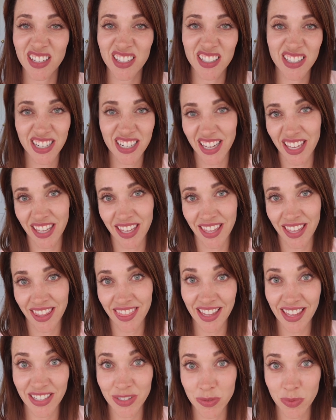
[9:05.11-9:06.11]
it's Nikki.
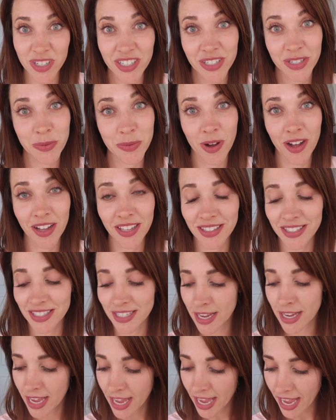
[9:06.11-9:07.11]
What she wants.
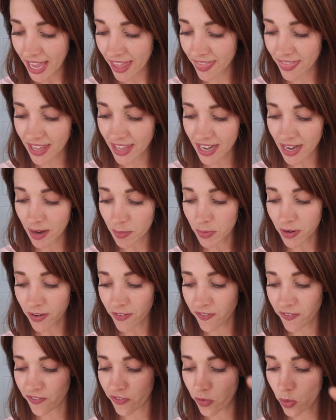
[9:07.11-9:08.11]
And then
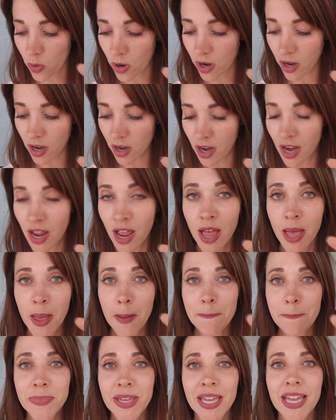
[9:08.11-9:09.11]
number four,
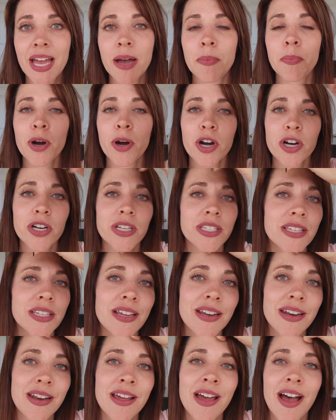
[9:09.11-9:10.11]
be a
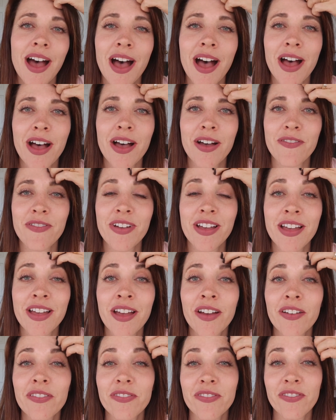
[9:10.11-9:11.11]
person of
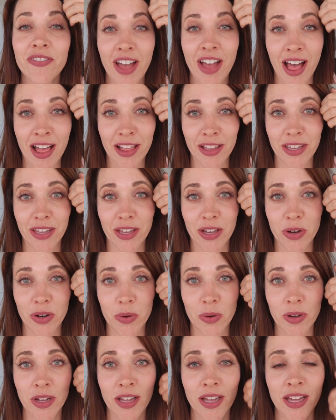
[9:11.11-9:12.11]
value.
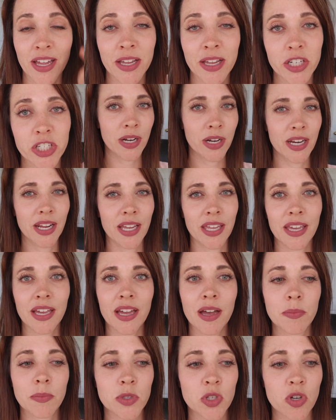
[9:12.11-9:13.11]
When Nikki
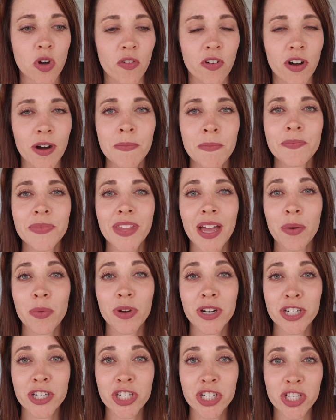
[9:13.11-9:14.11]
comes over, I
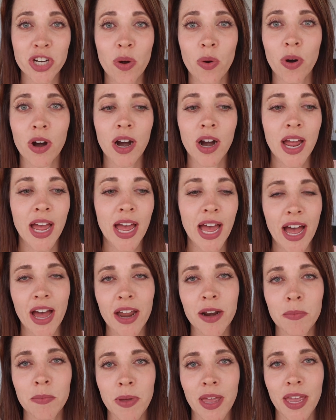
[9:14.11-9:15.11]
want to show her how
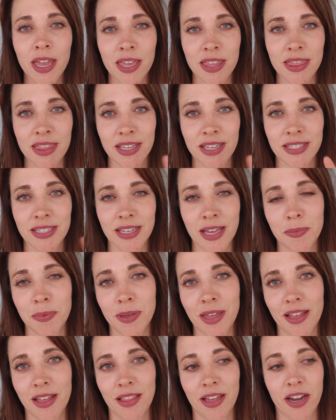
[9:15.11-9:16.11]
to bake in these
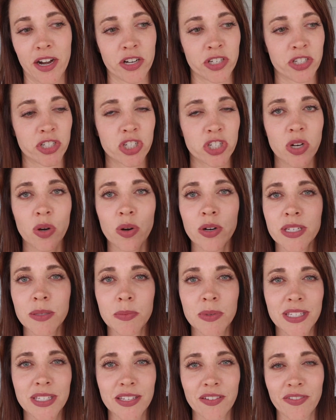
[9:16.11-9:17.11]
cupcake liners and show her a
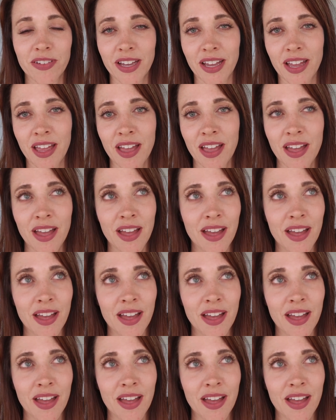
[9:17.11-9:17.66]
specific